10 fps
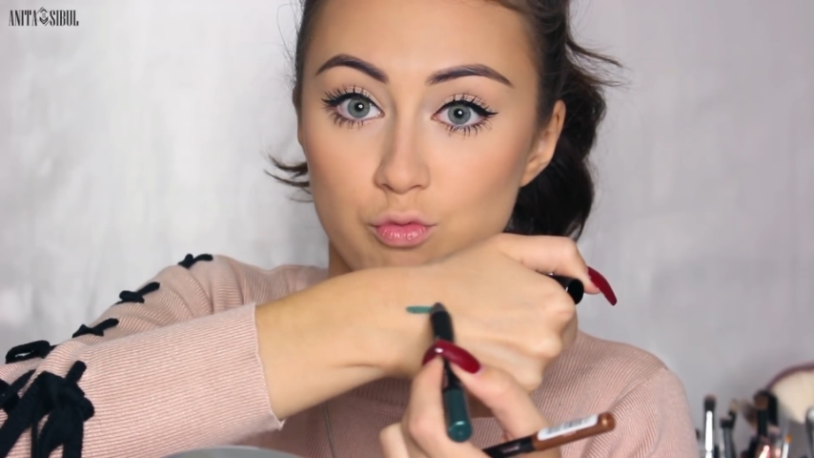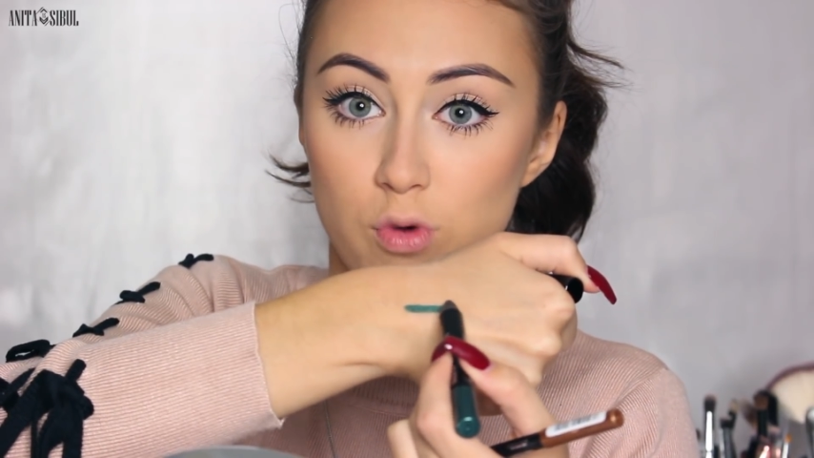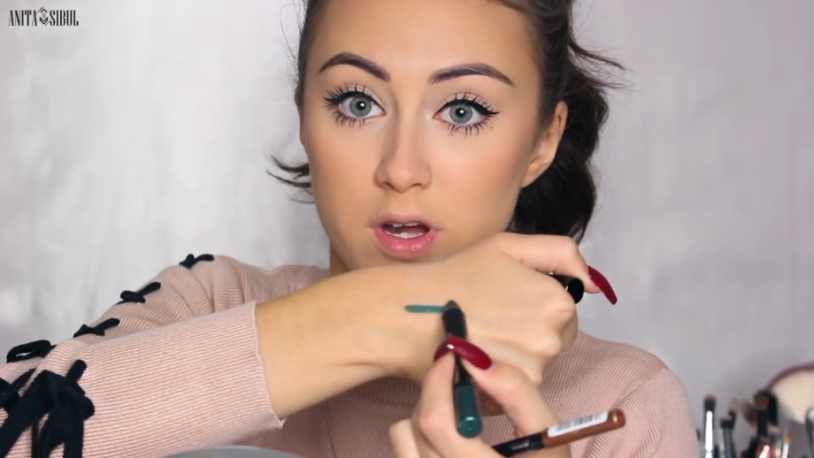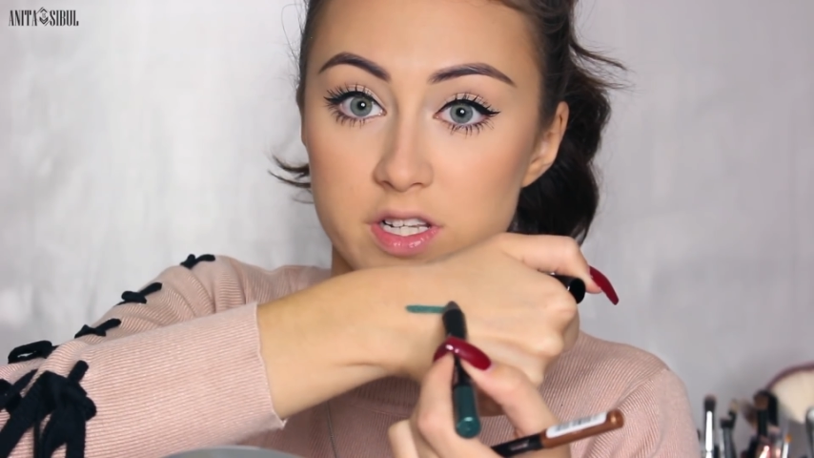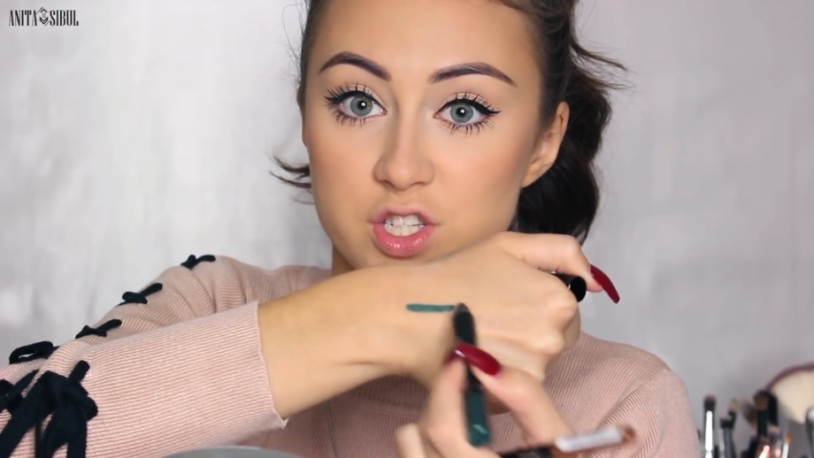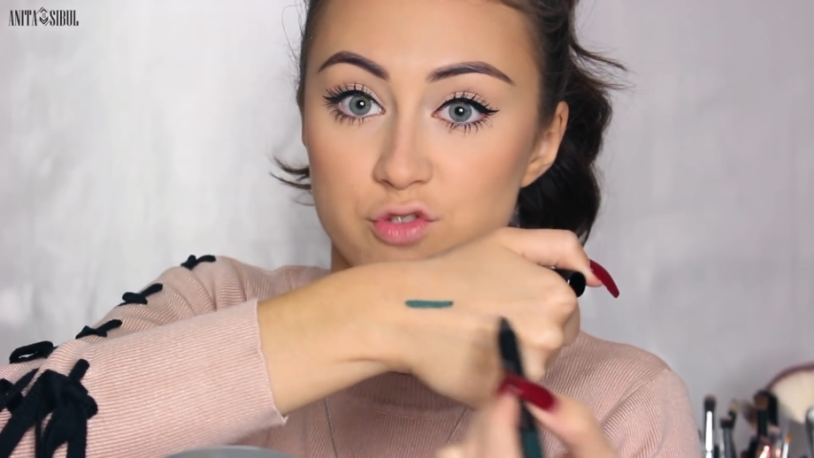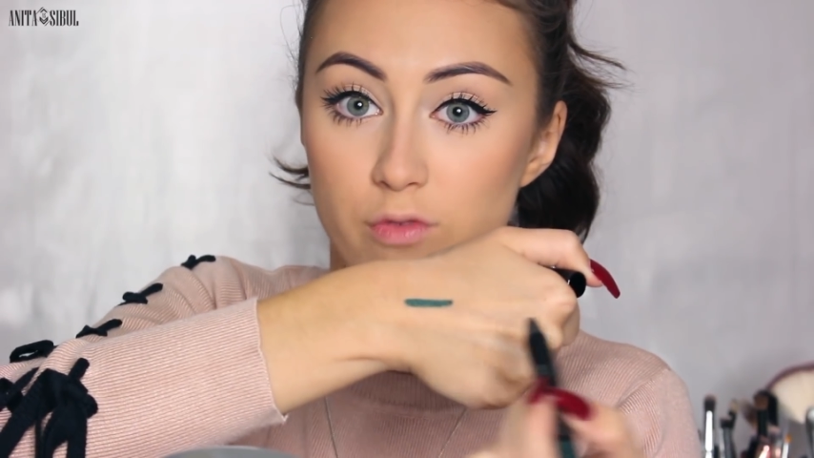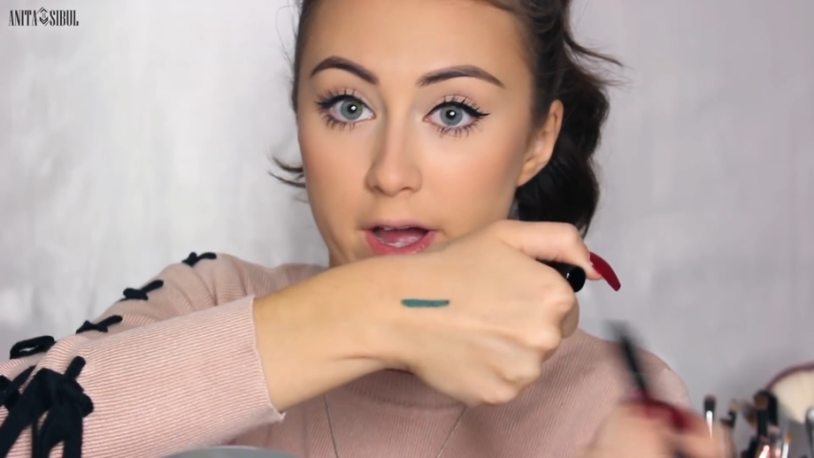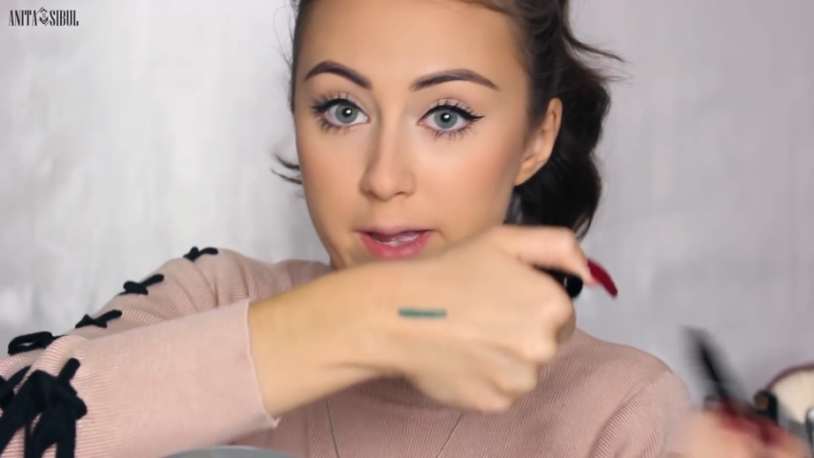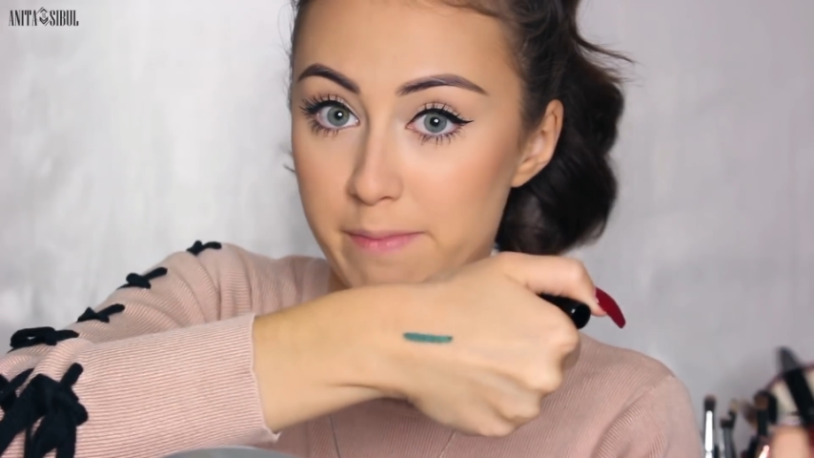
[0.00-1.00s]
one
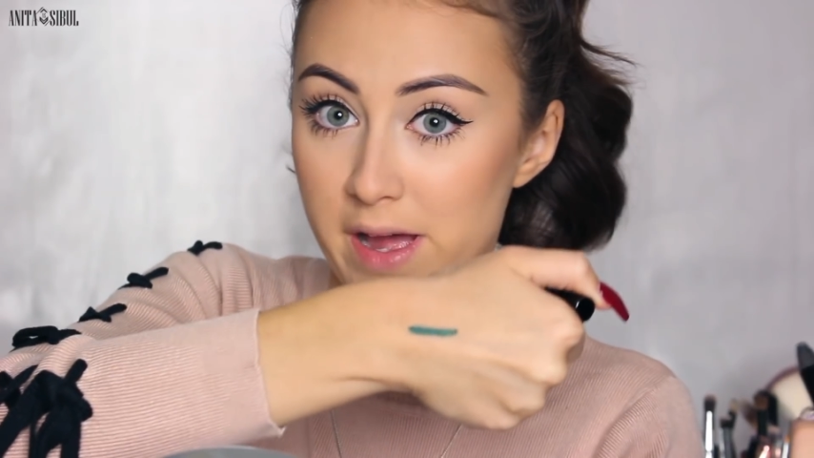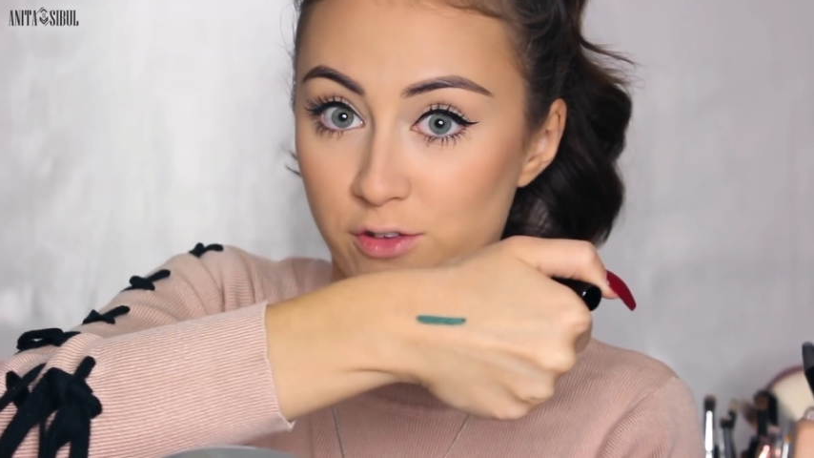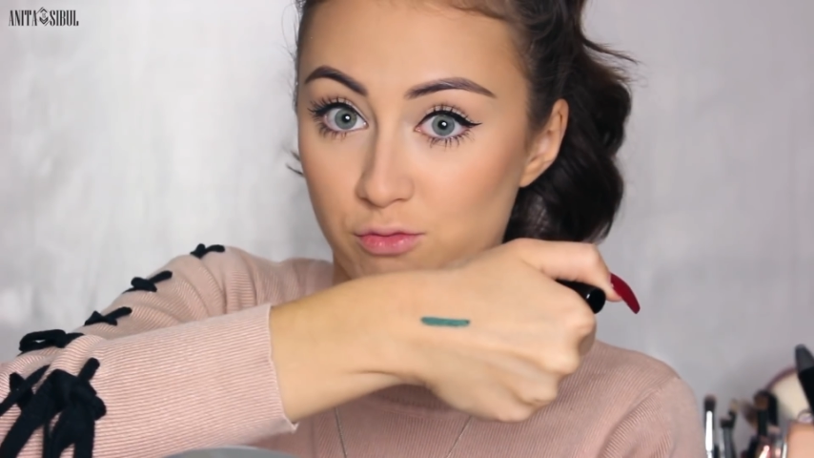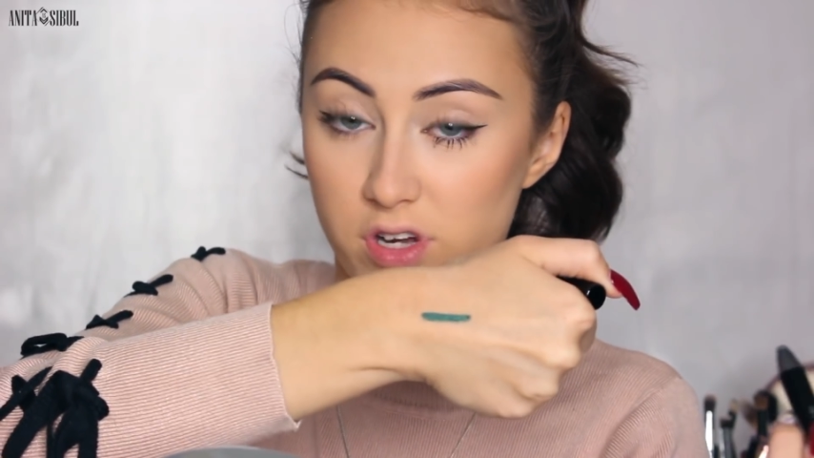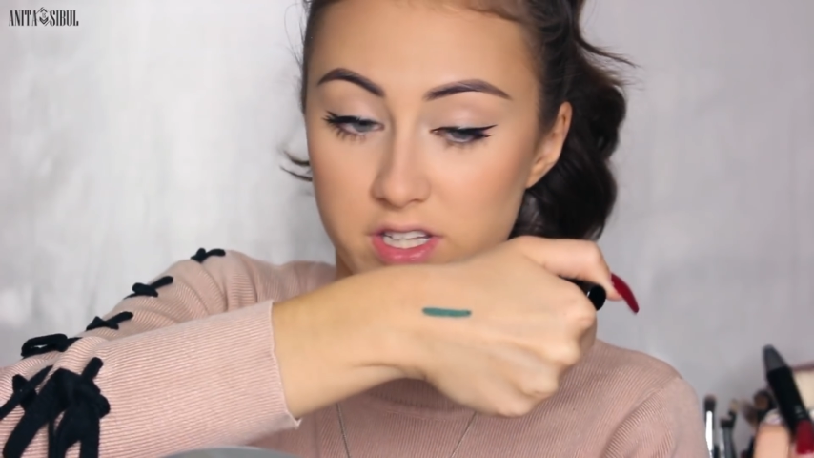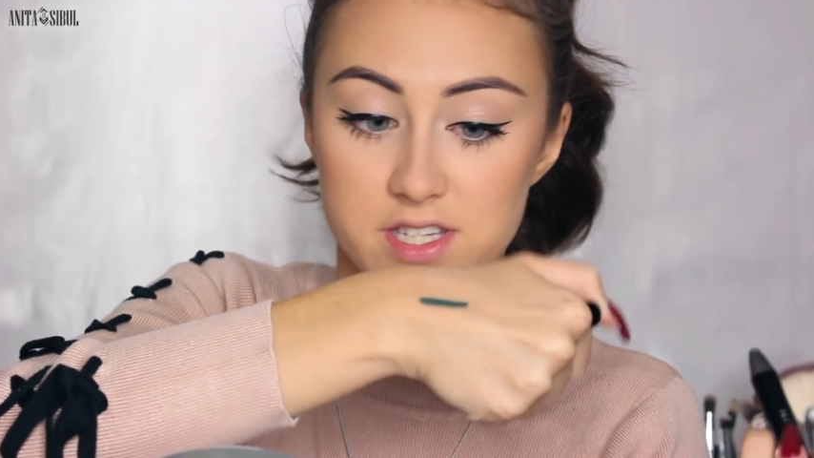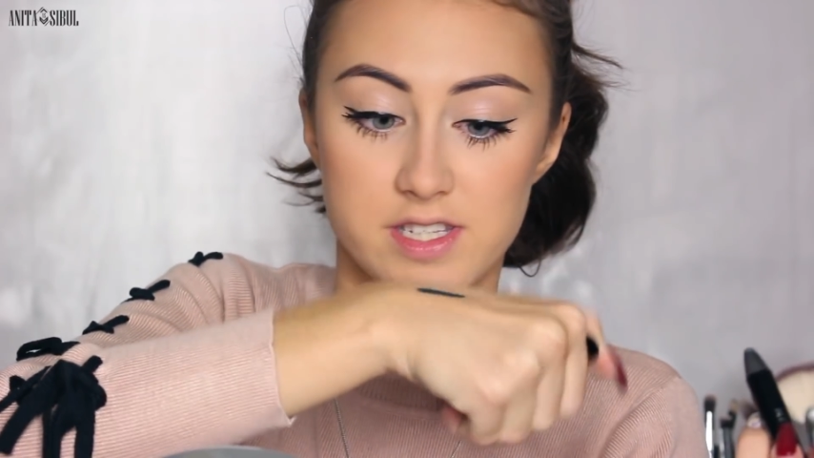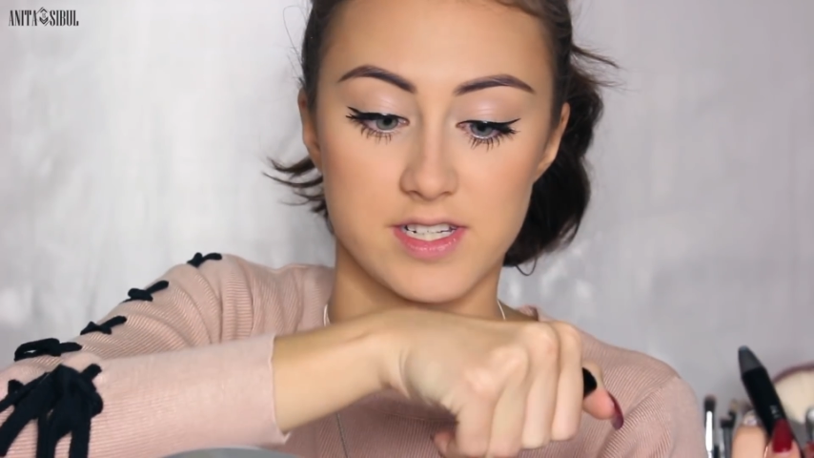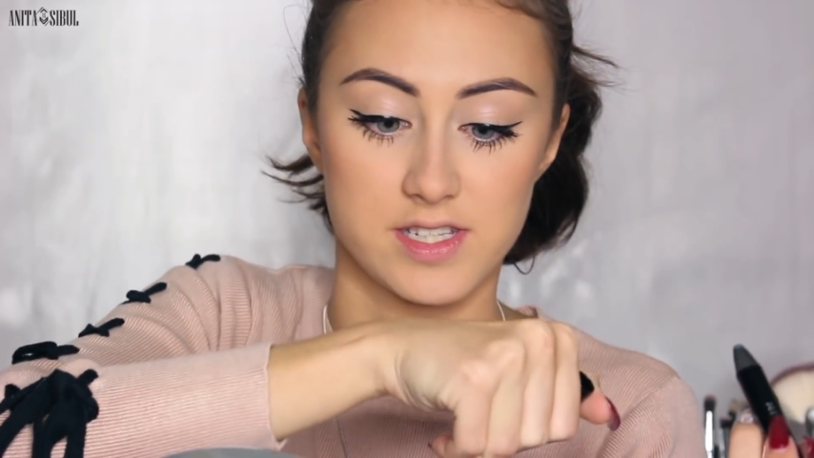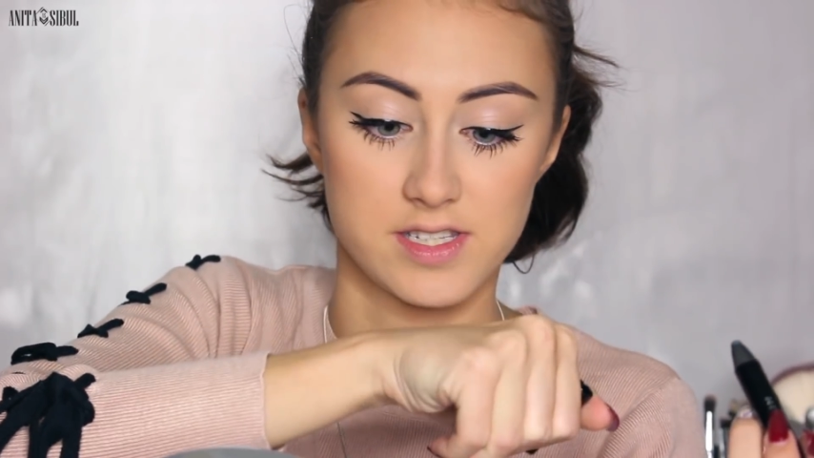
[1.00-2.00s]
swipe and what
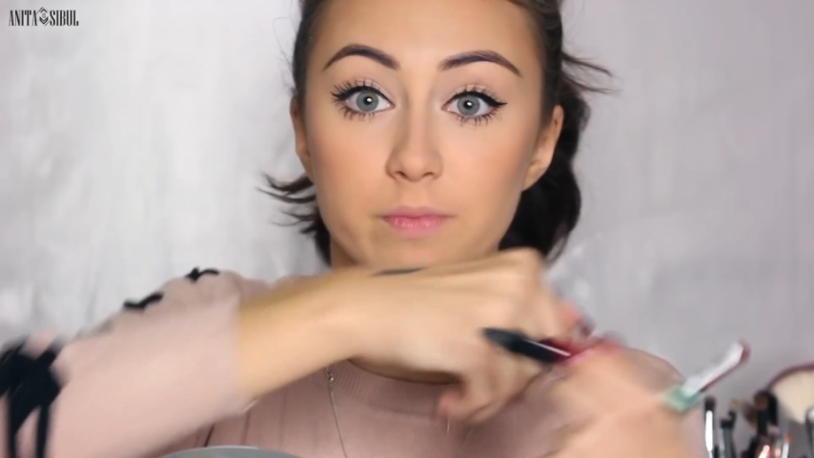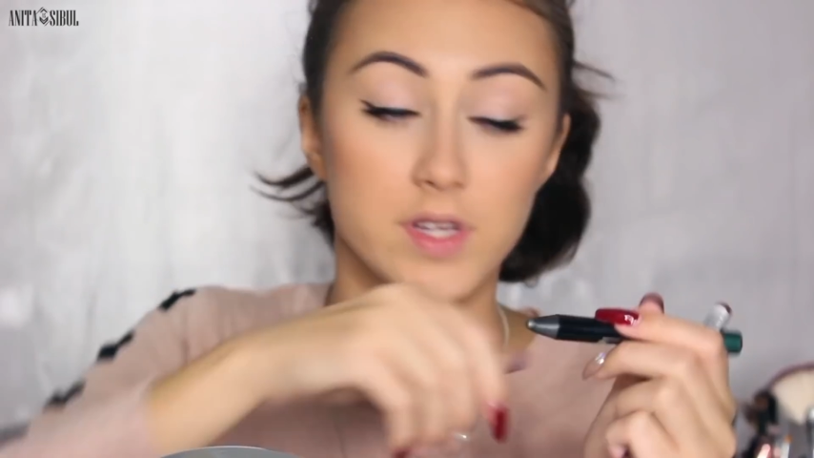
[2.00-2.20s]
is this?